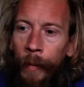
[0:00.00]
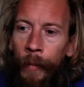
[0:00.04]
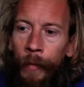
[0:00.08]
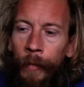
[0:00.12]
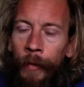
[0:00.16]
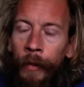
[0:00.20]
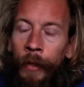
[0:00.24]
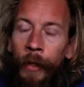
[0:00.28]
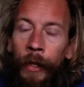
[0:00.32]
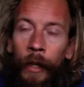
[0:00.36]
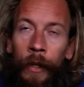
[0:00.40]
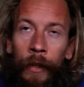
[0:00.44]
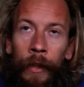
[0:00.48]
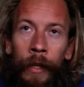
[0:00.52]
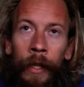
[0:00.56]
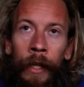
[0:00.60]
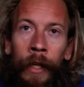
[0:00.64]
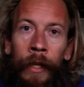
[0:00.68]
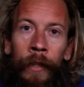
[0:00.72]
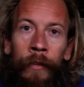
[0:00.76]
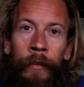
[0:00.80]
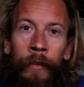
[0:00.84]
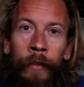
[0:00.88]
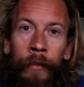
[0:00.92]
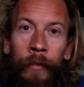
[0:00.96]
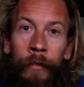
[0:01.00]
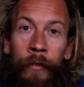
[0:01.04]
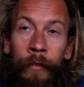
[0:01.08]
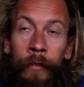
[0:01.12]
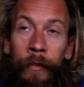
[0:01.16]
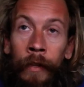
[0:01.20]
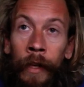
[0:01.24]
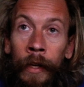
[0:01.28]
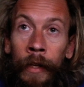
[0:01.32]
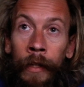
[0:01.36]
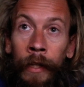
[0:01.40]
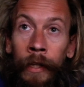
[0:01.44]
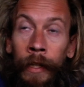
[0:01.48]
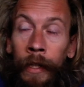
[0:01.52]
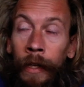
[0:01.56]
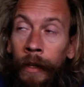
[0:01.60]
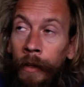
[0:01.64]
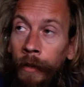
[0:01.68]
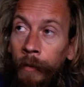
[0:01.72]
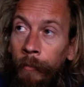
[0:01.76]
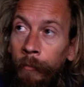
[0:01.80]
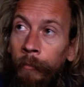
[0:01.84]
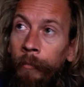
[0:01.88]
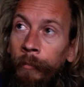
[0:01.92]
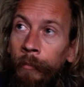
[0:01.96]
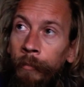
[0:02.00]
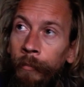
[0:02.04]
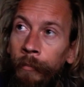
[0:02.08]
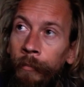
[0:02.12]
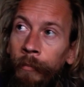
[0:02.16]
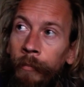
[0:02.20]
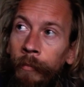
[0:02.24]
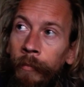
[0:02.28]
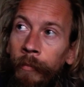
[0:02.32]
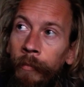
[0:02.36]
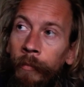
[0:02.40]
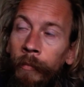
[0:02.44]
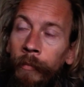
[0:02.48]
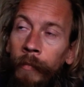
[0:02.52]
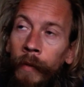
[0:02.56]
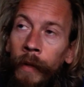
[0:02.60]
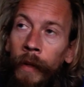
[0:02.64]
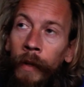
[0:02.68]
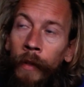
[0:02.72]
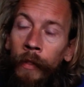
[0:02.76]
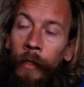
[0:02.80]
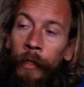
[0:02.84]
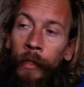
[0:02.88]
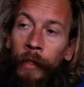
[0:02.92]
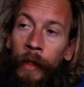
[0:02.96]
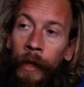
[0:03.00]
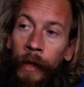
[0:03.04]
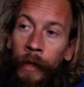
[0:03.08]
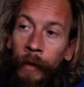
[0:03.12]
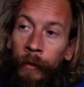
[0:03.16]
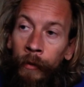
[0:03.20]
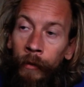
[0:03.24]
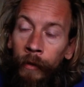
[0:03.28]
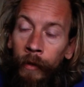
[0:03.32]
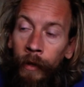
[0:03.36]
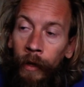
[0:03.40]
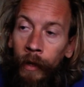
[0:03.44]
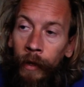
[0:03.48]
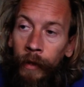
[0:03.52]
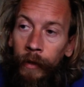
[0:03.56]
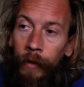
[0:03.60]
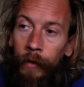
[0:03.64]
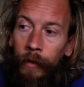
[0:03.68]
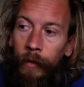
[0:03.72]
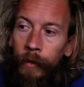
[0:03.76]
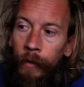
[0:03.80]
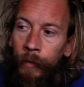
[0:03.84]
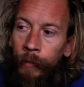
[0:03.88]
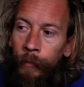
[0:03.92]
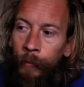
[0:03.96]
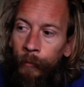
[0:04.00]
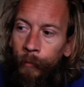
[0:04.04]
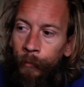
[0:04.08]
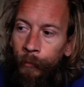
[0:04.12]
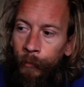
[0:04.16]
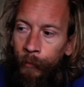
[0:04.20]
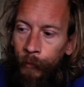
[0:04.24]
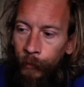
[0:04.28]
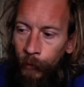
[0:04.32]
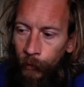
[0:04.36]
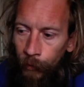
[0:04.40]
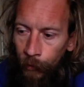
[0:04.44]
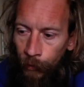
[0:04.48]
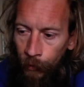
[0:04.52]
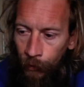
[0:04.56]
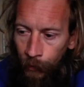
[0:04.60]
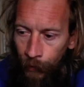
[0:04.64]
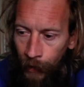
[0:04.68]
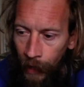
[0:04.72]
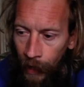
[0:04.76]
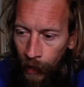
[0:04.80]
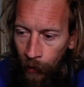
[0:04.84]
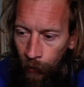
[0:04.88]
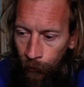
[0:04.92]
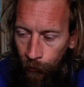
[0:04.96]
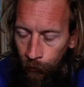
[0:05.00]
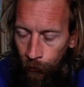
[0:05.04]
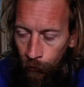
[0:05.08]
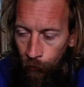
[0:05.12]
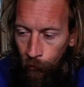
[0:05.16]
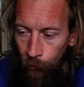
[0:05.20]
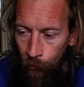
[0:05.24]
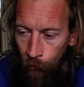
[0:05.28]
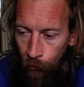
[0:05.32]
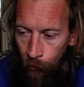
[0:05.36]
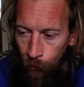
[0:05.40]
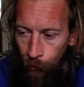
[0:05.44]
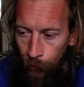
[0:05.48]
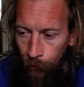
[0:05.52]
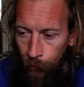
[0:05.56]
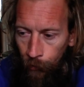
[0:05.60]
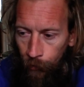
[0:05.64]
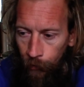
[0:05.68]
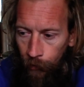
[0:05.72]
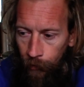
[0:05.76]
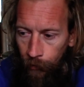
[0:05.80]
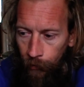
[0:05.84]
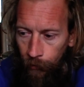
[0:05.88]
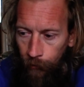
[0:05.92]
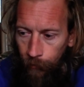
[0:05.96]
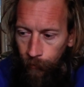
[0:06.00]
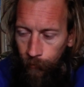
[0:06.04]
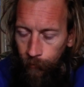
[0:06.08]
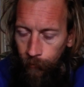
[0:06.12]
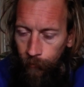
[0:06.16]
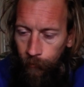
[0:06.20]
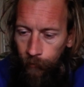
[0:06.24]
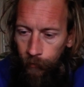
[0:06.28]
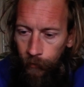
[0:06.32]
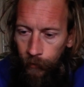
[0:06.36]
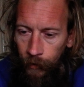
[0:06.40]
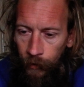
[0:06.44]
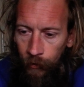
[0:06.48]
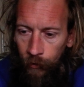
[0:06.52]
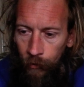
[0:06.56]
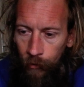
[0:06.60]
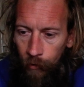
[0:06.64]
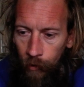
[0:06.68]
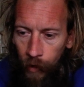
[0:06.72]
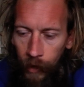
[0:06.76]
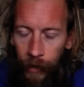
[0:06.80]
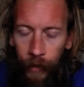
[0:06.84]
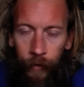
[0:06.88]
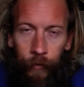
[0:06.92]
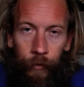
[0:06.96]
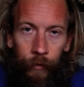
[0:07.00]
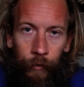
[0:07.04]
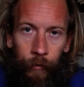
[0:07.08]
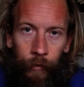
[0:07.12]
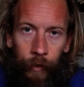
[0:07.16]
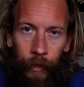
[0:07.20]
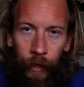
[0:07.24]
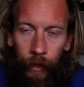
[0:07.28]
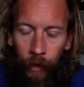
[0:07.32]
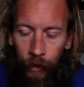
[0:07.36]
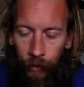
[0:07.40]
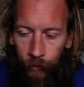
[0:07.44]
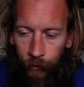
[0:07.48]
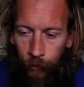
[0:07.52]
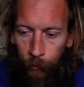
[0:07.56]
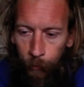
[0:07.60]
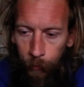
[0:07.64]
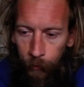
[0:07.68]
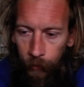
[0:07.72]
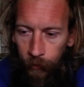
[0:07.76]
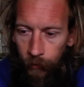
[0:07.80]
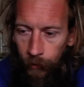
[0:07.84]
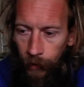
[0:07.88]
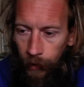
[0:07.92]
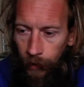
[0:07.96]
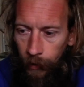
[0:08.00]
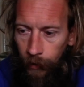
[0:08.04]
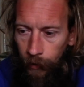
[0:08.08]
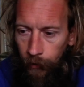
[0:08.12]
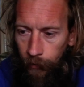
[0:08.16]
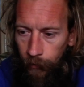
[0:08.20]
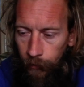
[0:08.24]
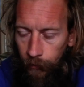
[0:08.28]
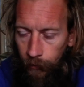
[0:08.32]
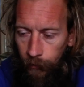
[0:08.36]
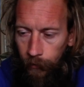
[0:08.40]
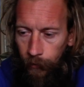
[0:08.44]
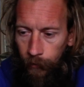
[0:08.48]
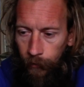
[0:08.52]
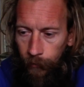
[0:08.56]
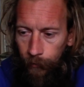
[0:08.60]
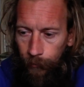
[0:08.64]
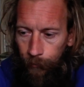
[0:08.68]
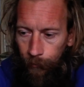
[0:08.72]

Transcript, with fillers: you know, there's a, certainly a, a thing like you get onto truth and it's great to realize your mistakes.